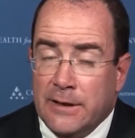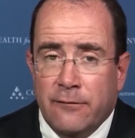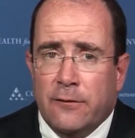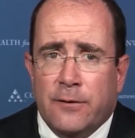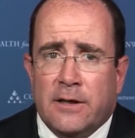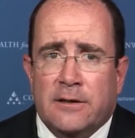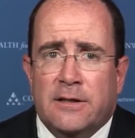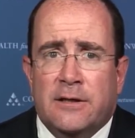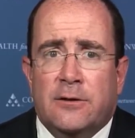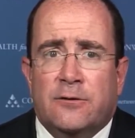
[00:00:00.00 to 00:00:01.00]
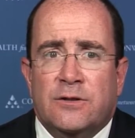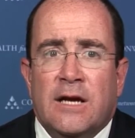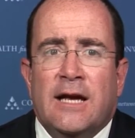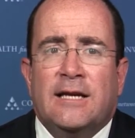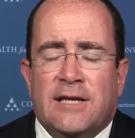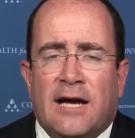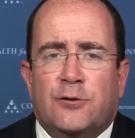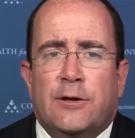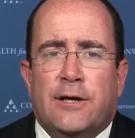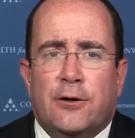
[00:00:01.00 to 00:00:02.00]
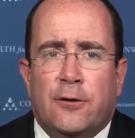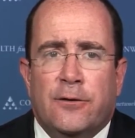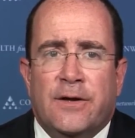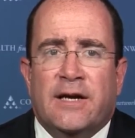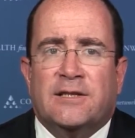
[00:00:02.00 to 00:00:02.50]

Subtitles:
even if it continues, is actually a good thing.